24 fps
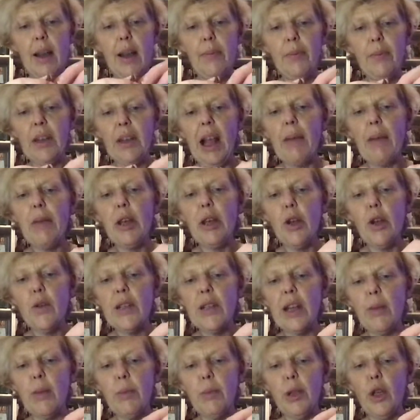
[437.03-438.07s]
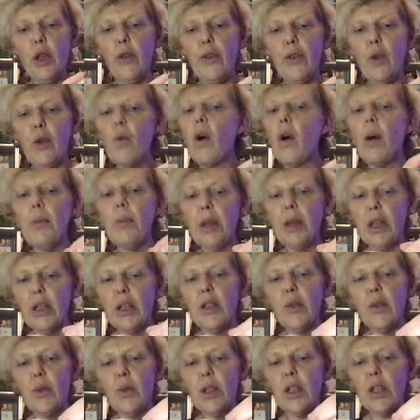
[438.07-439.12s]
Let me know down below if you want me to
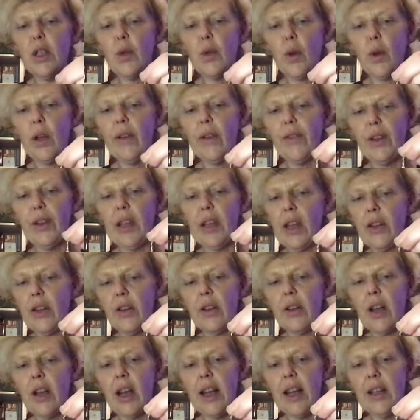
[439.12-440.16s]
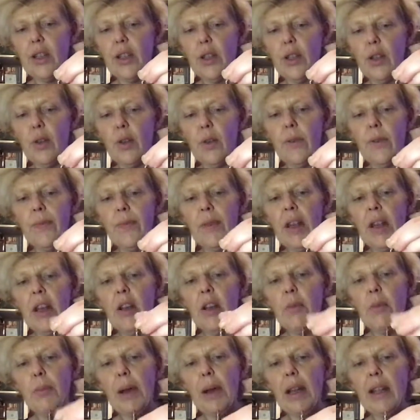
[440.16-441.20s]
do a tutorial for the other kind too.
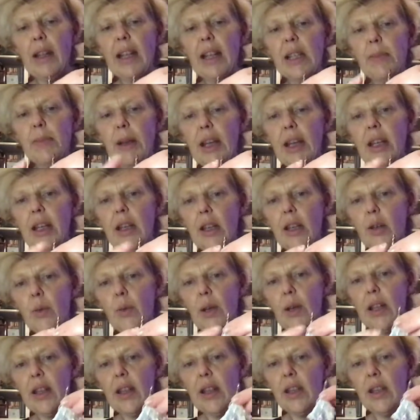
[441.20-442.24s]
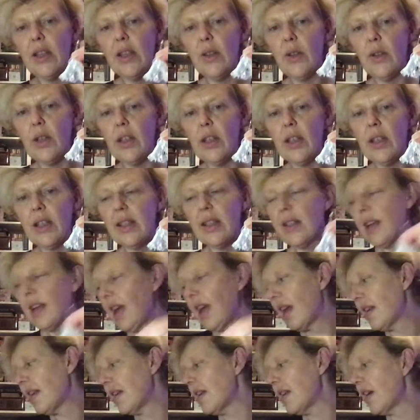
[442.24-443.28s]
But let's make another one of these so you just
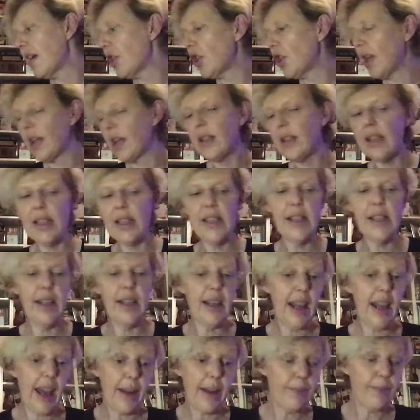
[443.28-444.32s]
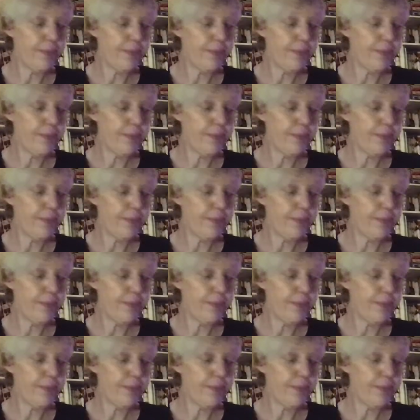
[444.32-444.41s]
get a chance to see it again.